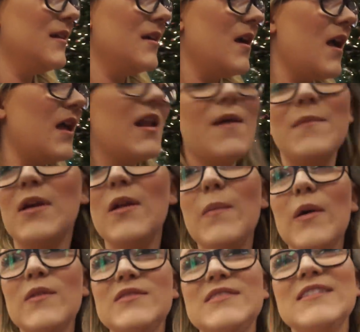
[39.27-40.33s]
my key. And I'm gonna
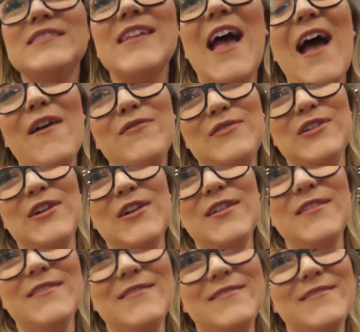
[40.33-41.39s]
post this
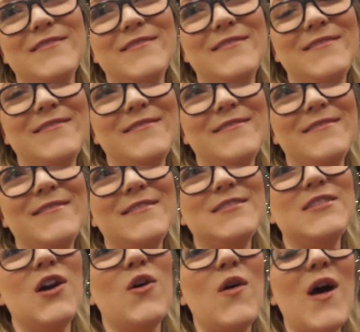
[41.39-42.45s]
after. Yes.
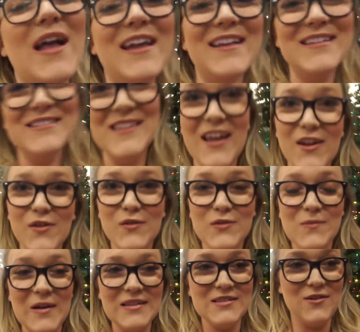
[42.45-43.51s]
So I can say who
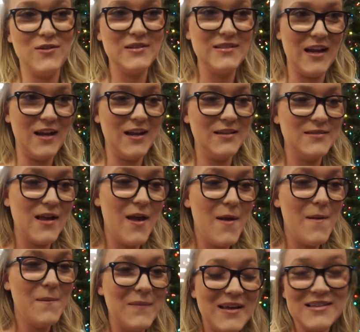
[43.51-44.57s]
my Secret Santa is.
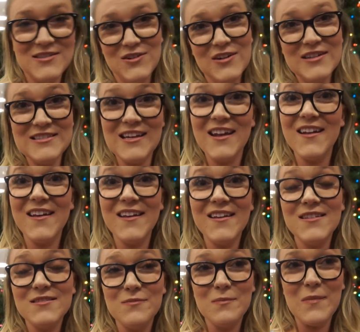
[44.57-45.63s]
My Secret Santa
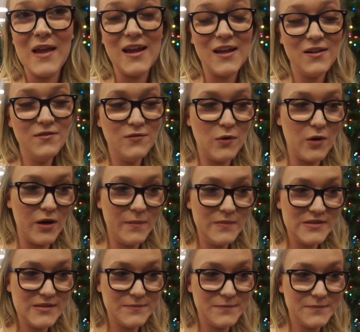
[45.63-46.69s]
is Megan
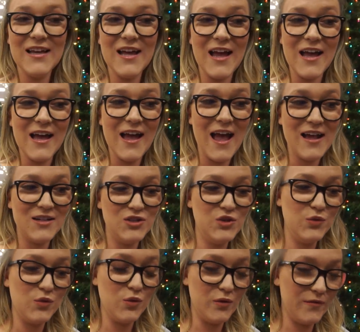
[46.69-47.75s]
Forbes uh, at
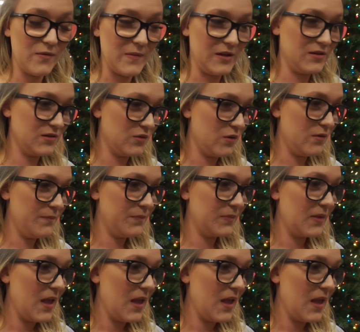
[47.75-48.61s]
Too Cool for Middle School.